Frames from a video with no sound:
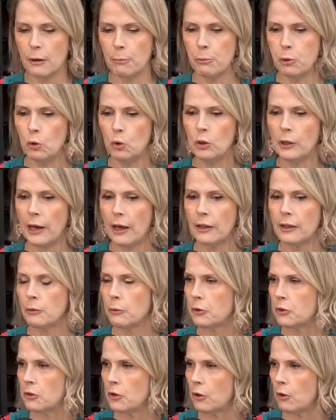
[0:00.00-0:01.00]
a pool alley
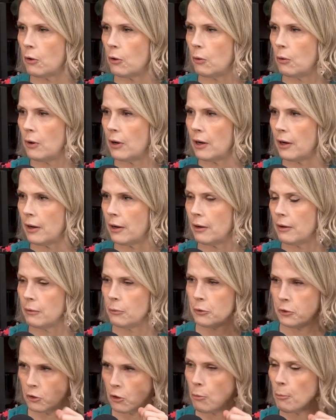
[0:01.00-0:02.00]
with no
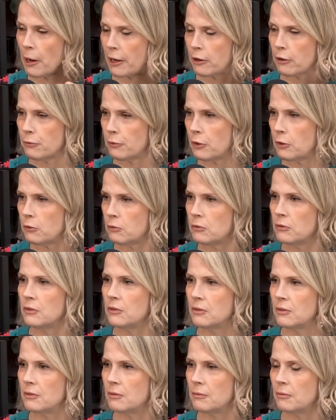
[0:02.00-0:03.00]
microphone.
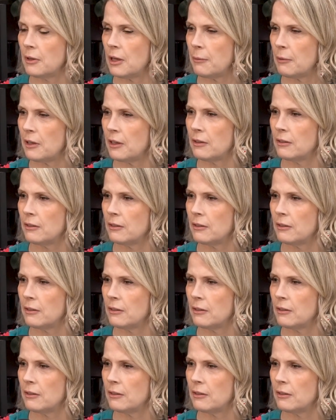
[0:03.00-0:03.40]
Yeah, maybe.